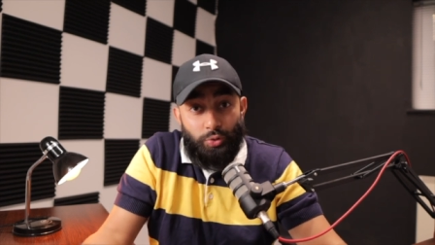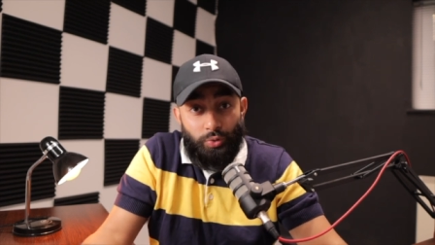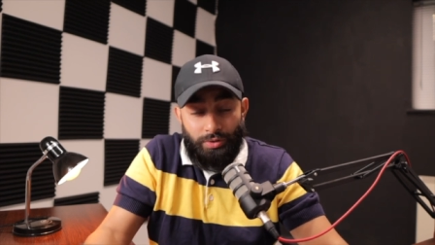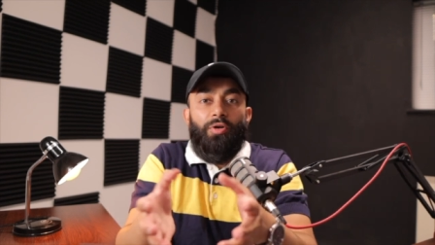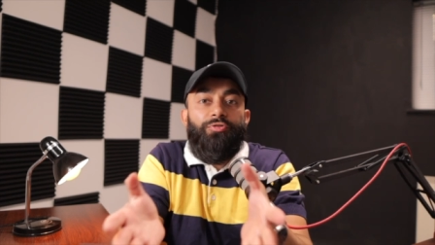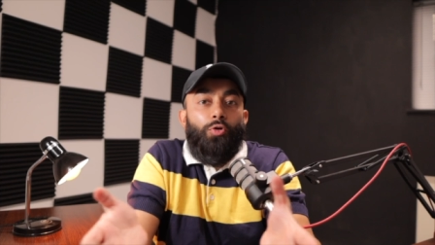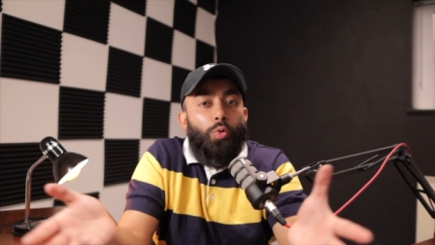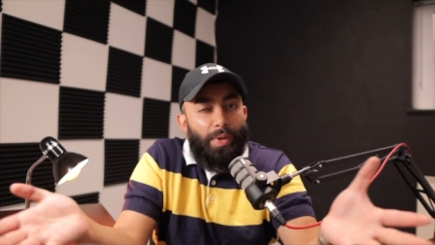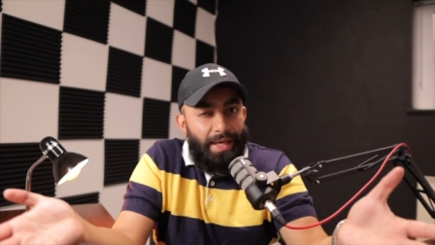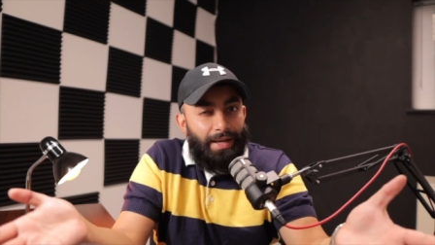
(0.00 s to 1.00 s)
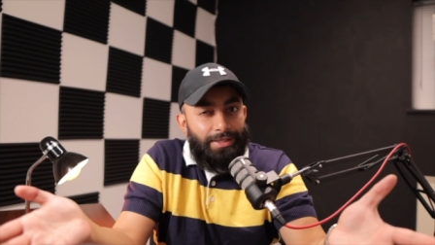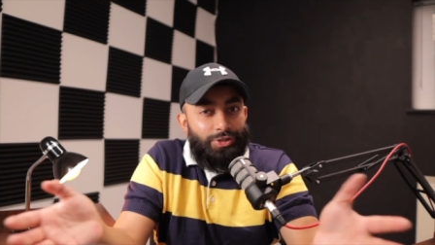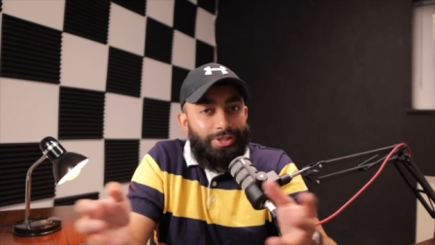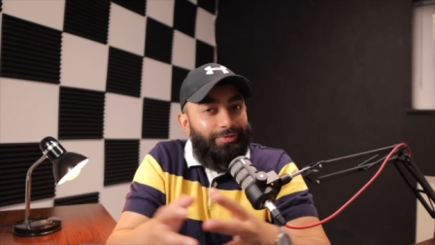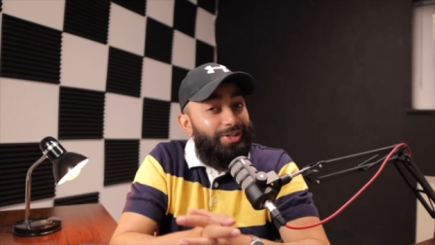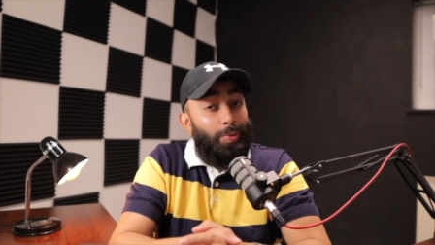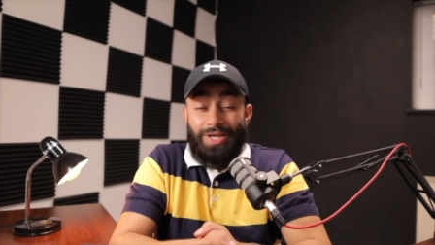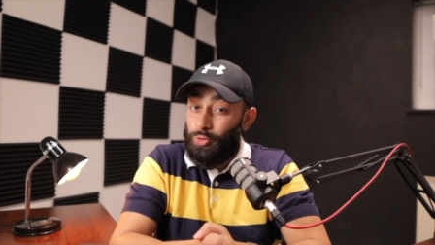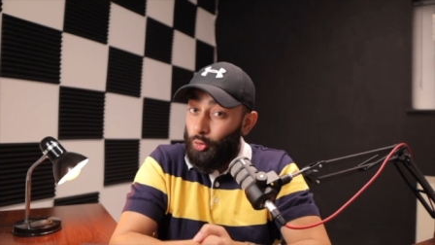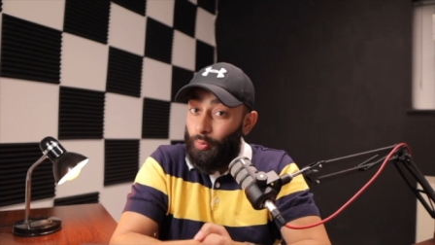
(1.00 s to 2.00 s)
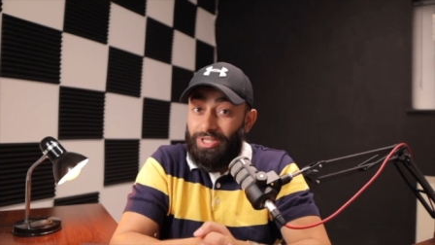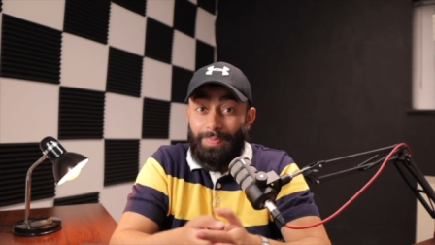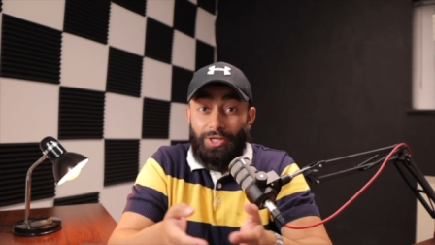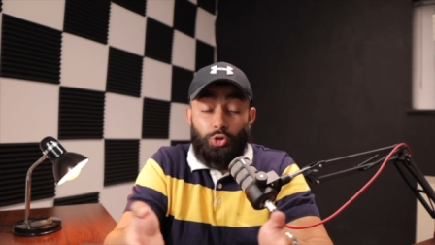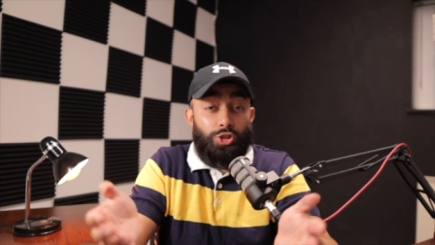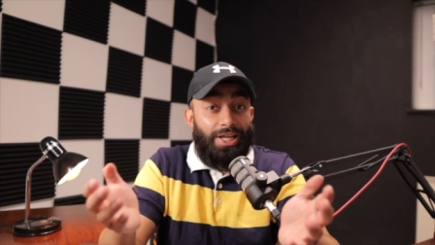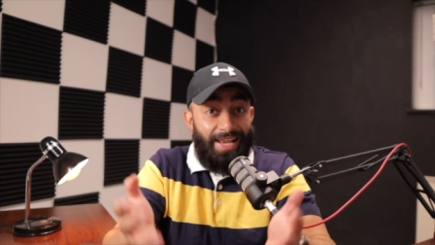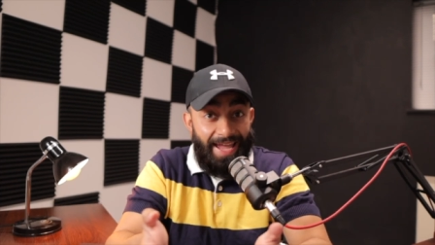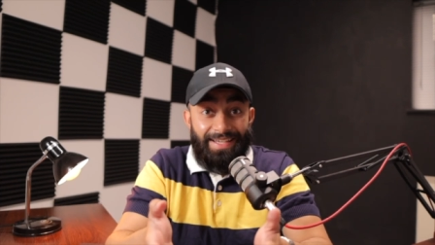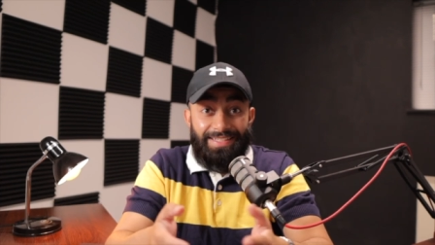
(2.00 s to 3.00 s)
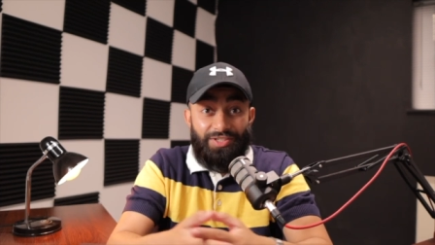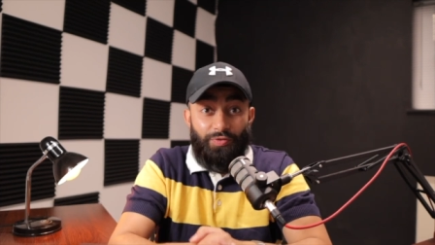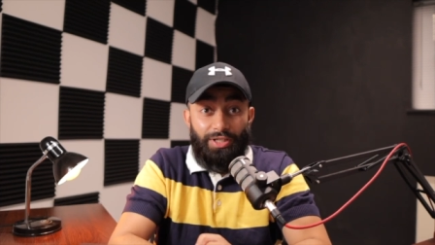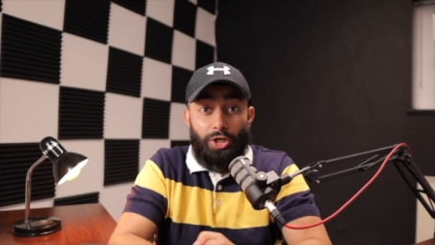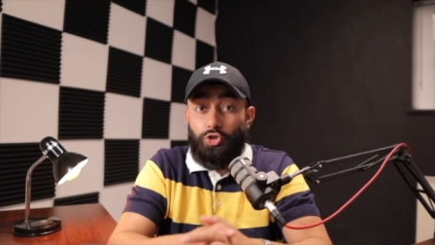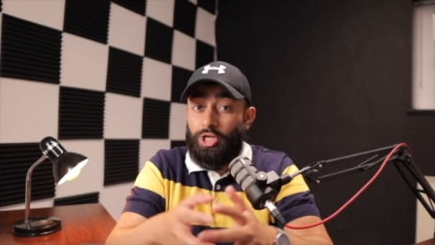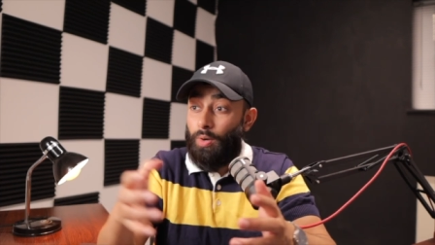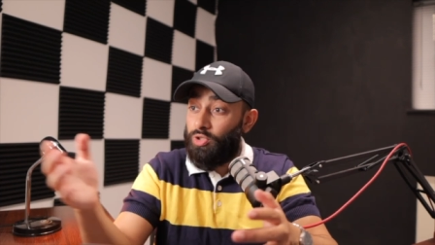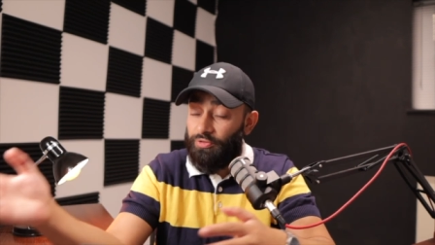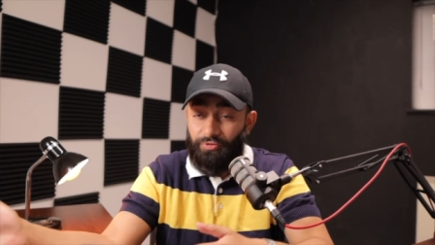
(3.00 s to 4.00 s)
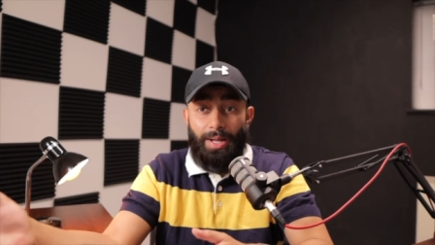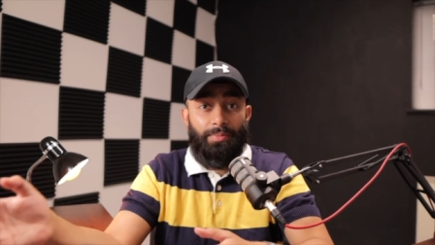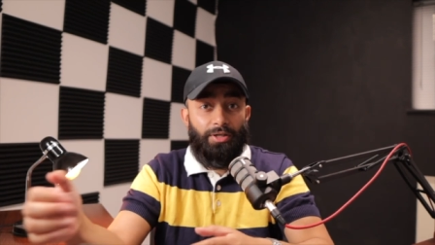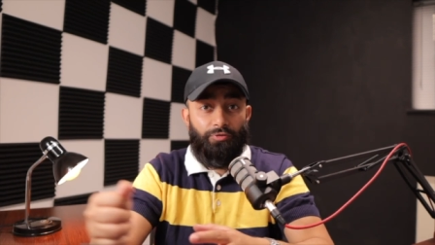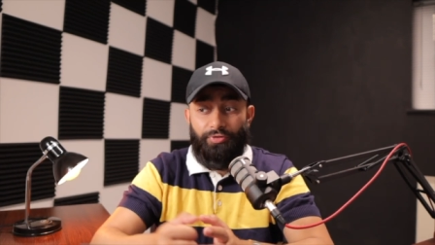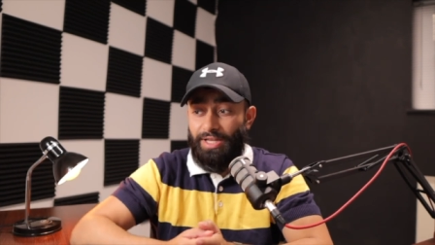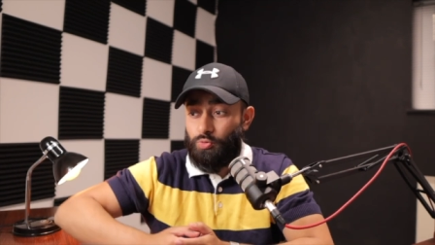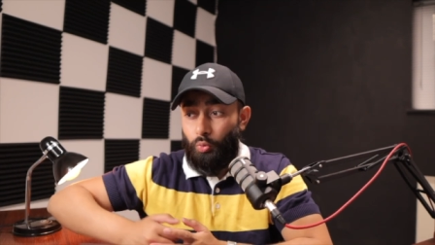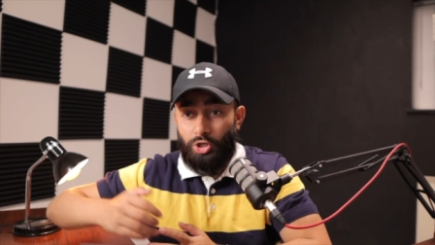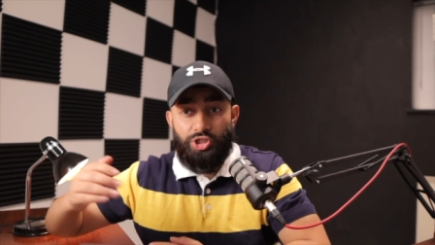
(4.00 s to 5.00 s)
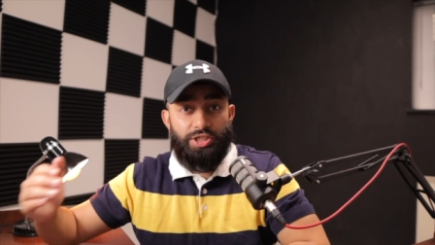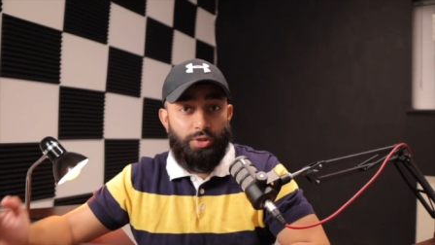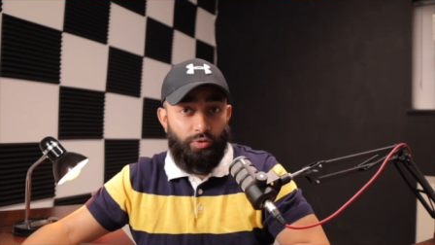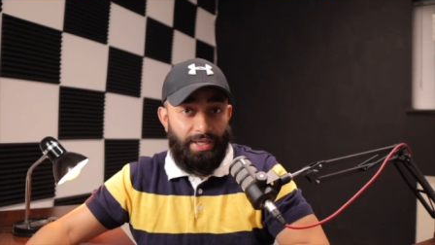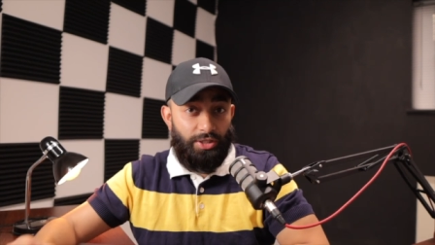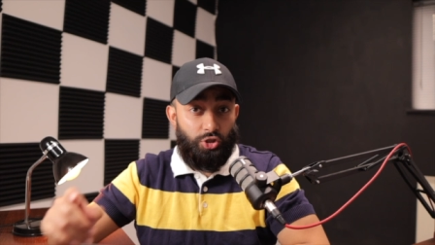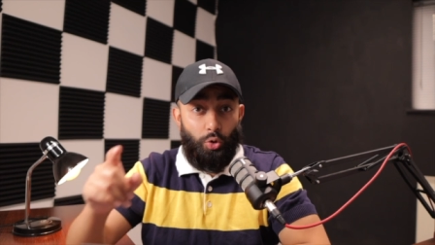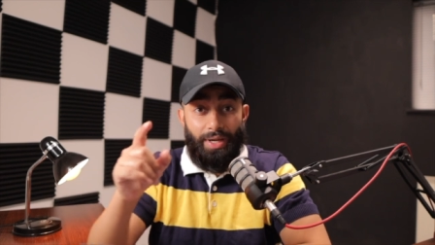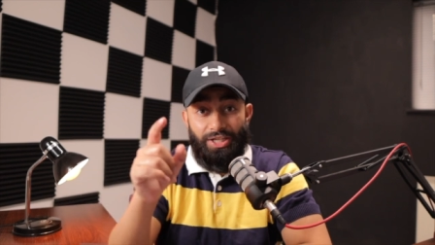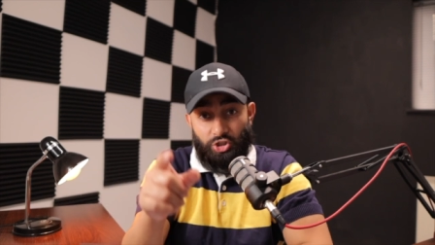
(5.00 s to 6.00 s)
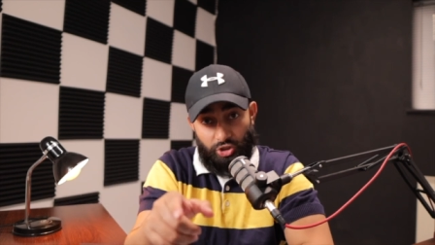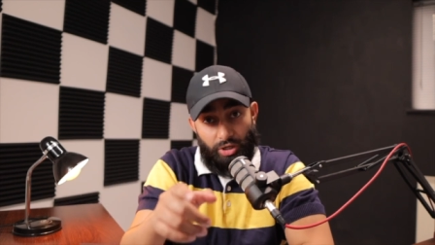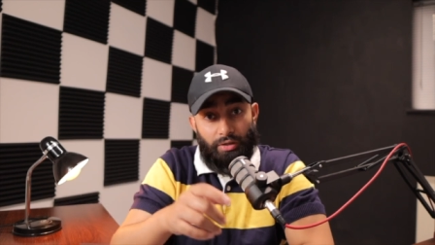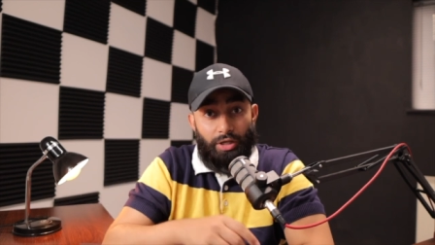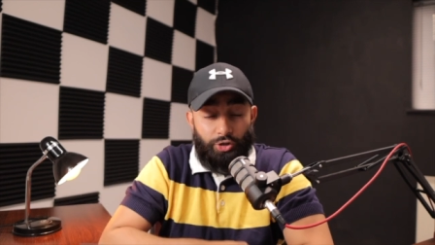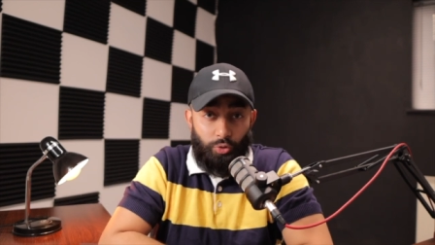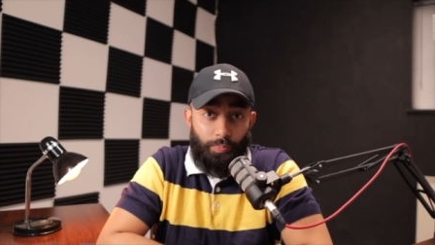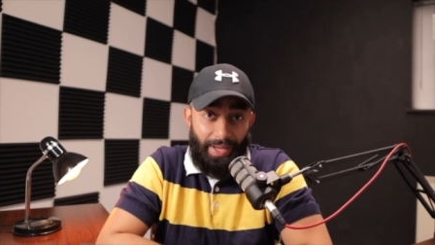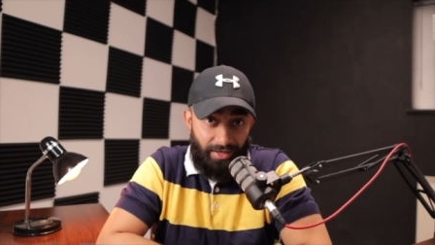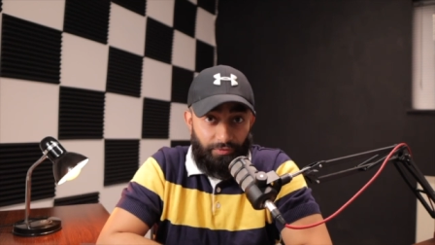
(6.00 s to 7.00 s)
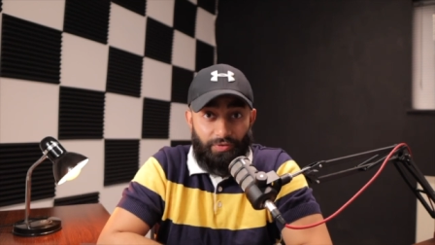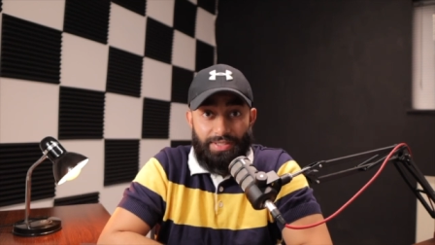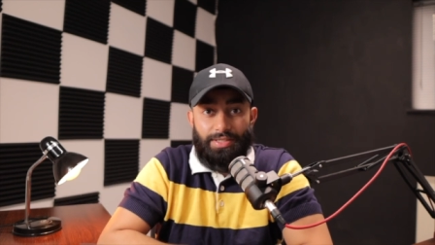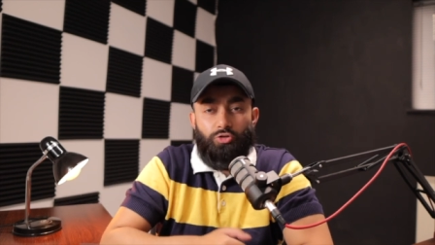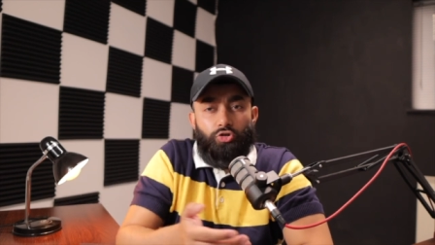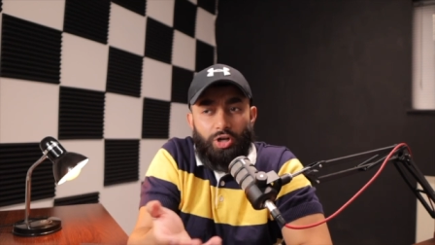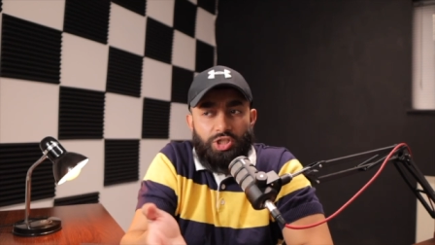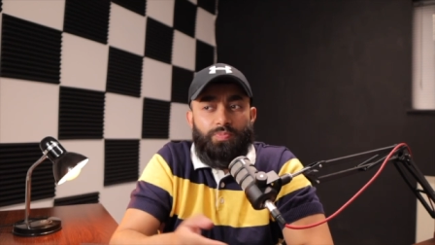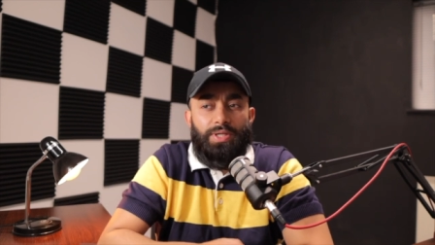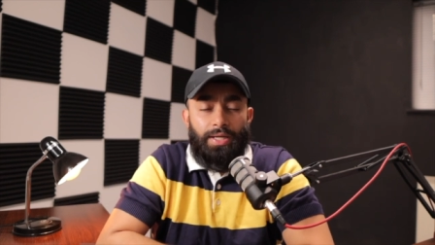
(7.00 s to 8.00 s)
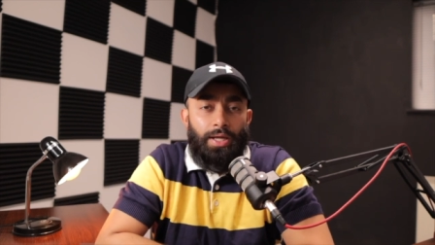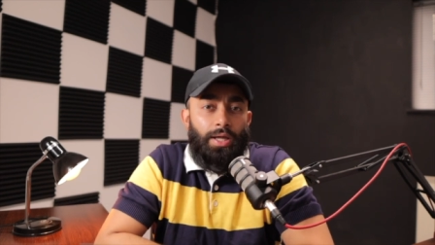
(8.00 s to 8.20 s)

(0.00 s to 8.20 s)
to. Before we get into the video, as always, make sure to like this video, share with your family and friends, watch until the end so, inshallah, you benefit. And trust me,